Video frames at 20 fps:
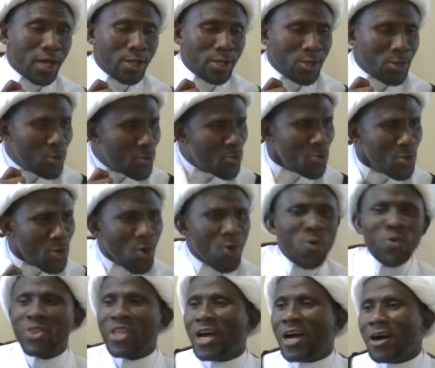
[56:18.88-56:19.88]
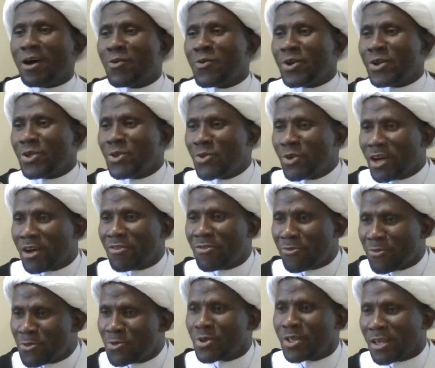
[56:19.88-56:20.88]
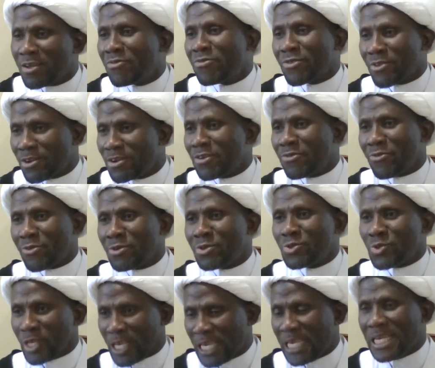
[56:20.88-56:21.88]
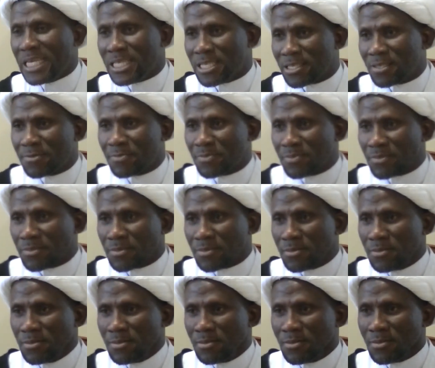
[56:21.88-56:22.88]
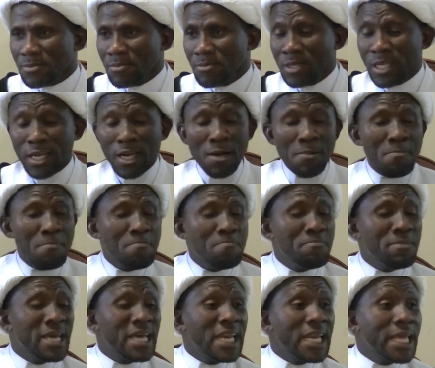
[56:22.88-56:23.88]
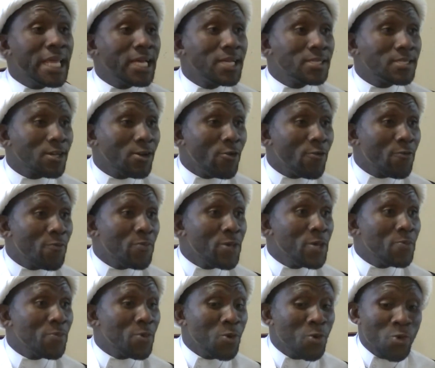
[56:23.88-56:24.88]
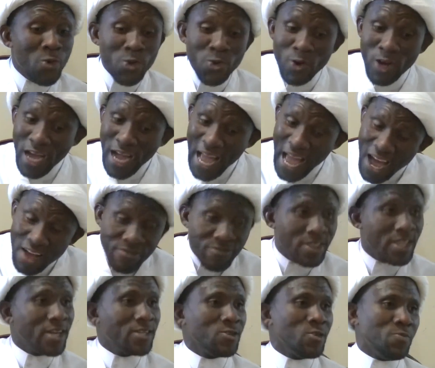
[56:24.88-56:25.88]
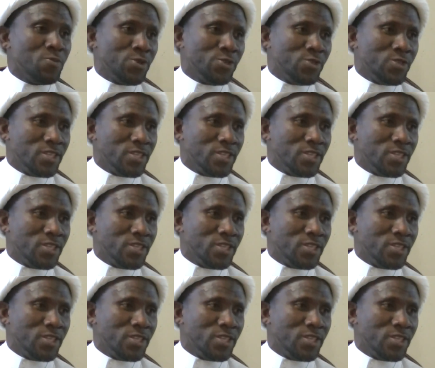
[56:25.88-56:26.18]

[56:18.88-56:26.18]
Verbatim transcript: do you know that when you have food in front of you to eat, there are millions of people who don't have that opportunity?